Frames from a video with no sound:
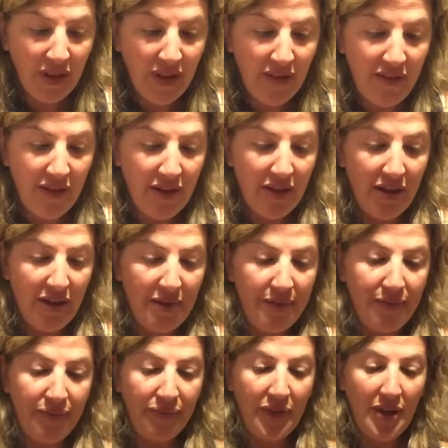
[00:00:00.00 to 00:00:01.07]
of the
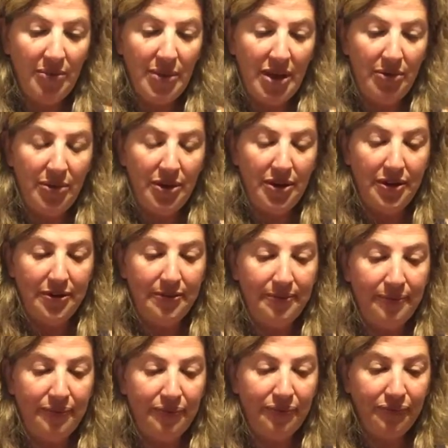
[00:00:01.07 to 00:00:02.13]
Menopure.
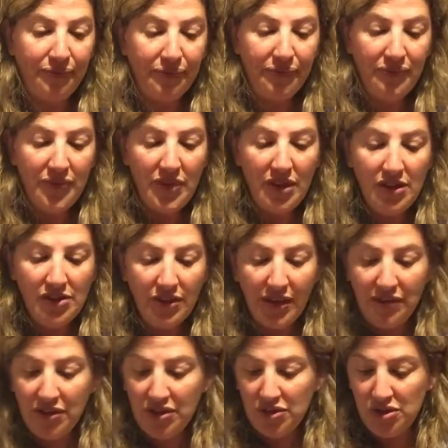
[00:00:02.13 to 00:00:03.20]
So I
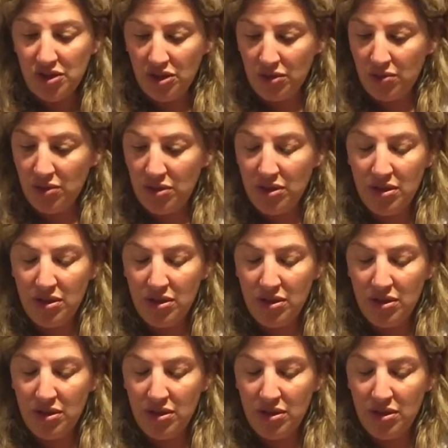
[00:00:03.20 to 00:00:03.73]
have to do 2.